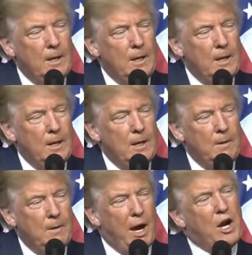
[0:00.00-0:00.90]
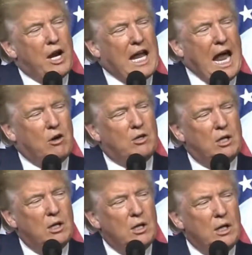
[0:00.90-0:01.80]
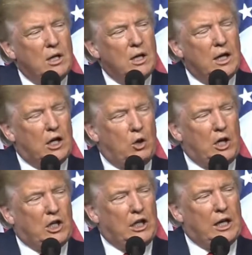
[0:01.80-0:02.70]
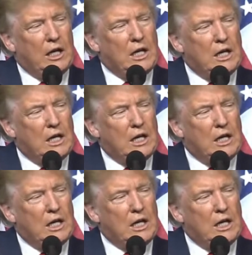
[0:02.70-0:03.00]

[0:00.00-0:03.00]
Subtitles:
By her own account, Hillary Clinton